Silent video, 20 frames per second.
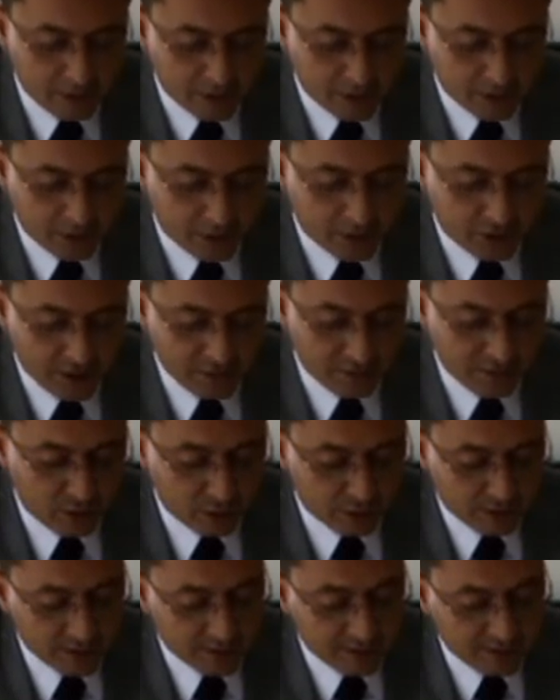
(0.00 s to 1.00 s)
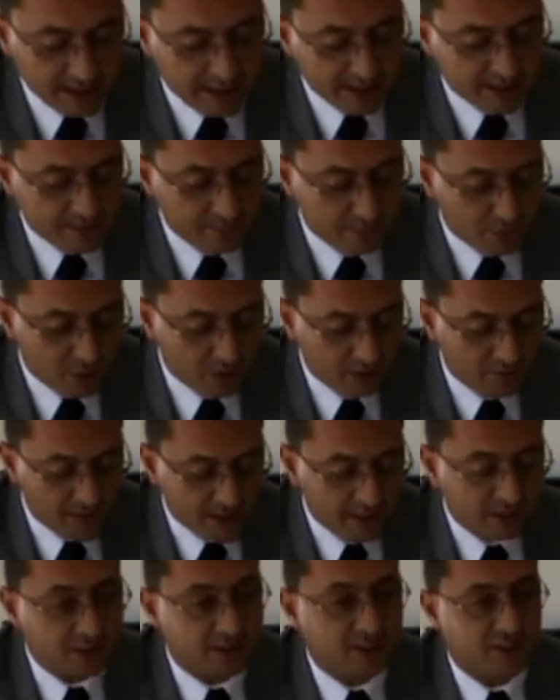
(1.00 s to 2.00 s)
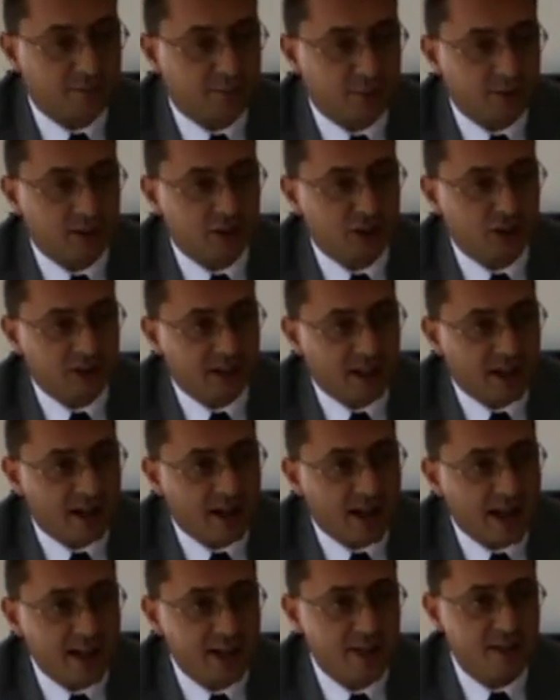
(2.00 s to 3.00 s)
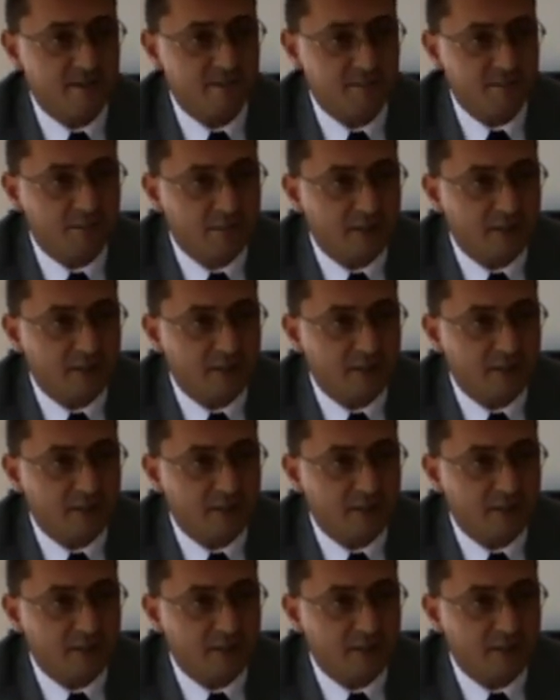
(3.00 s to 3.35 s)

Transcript: uh, revenues of state-employed sectors of production are higher,